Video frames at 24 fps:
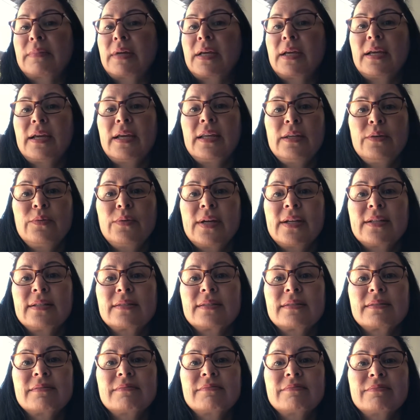
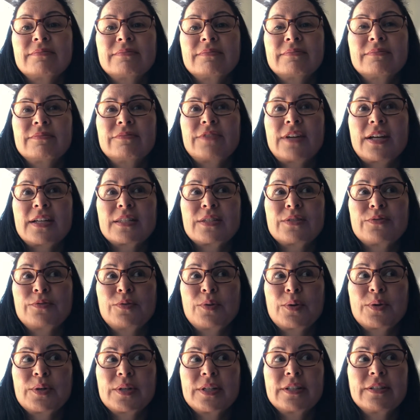anyways, fast
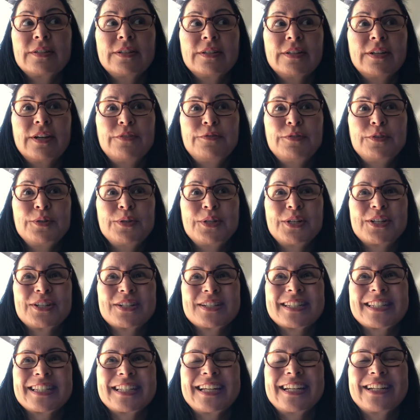forward a few
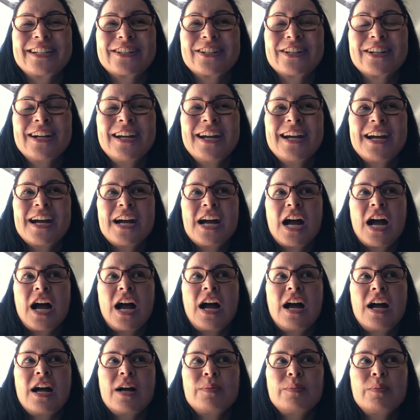years later,
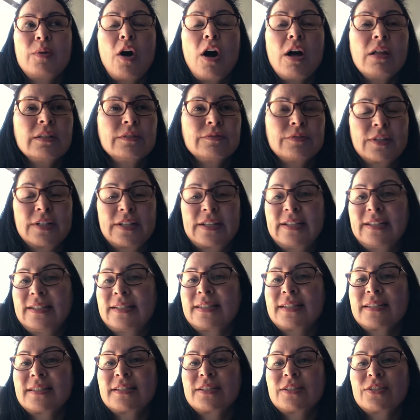all of our kids,
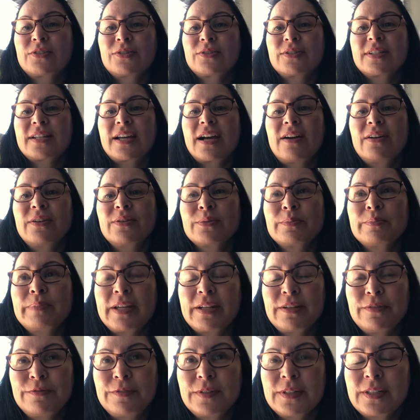as it turns out,
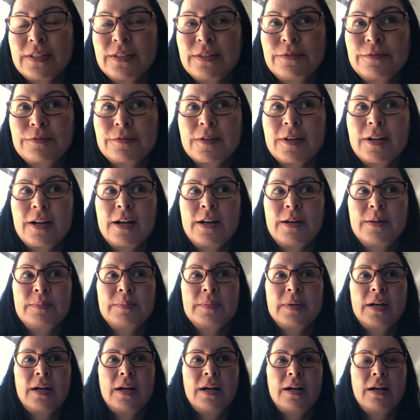benefited from
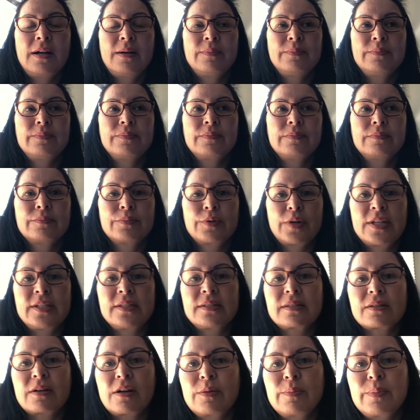Brent
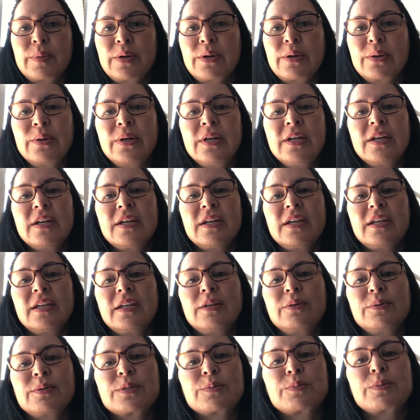Scarpo. It
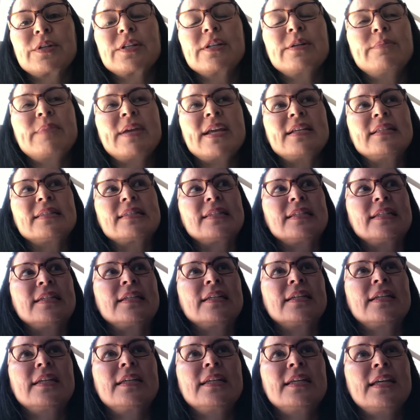was pretty amazing.
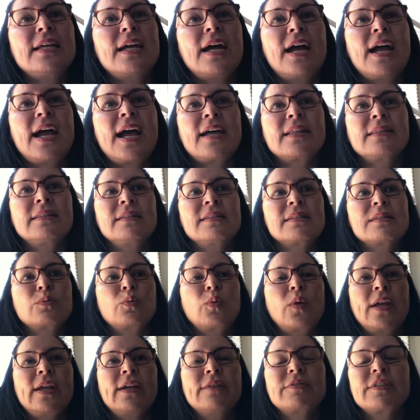He had this
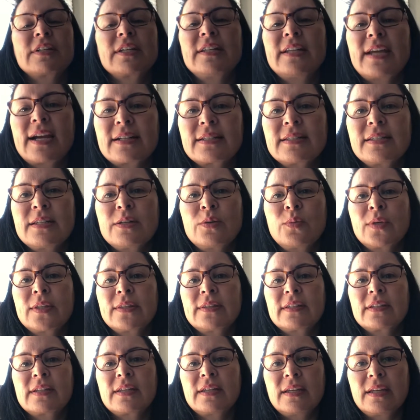way of connecting with
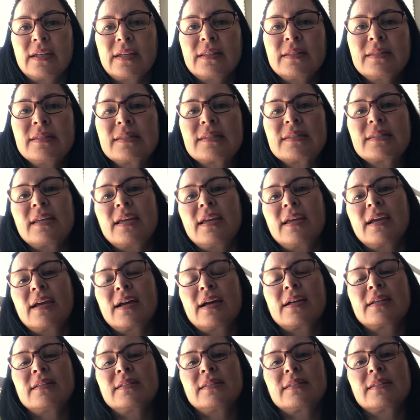the kids,
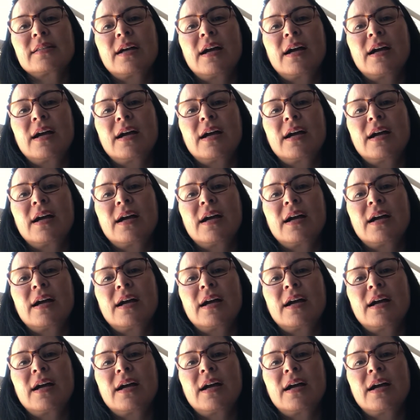and